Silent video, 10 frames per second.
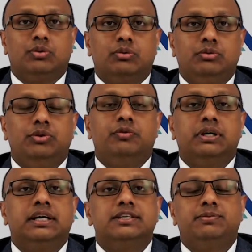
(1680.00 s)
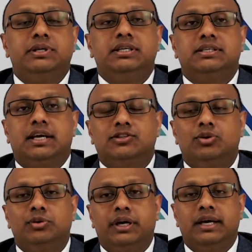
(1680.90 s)
your work experience as
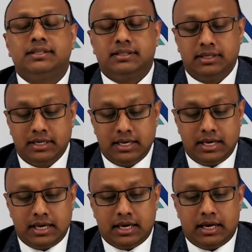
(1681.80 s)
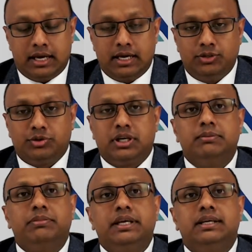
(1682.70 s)
long as you
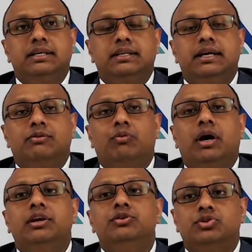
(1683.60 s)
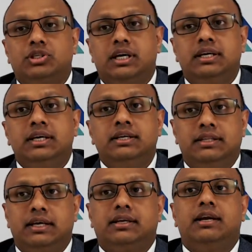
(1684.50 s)
completed that while you're studying.
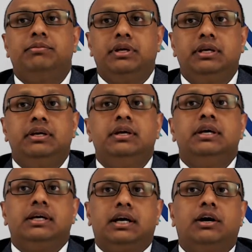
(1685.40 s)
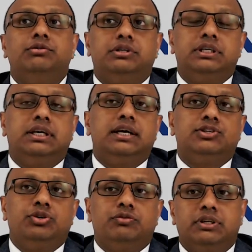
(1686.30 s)
That can be counted
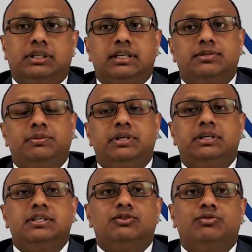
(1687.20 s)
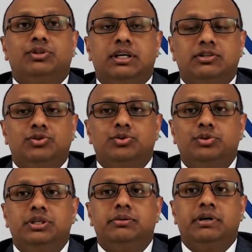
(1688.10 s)
as your work experience for that
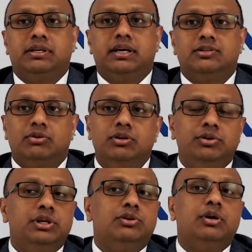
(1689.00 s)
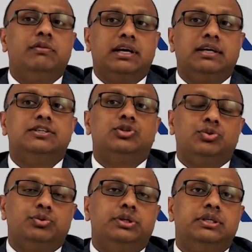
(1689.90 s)
2-year meta as well. You need to have at least
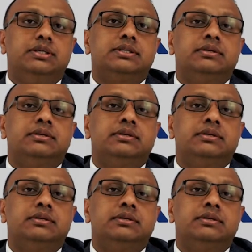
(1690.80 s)
2 years.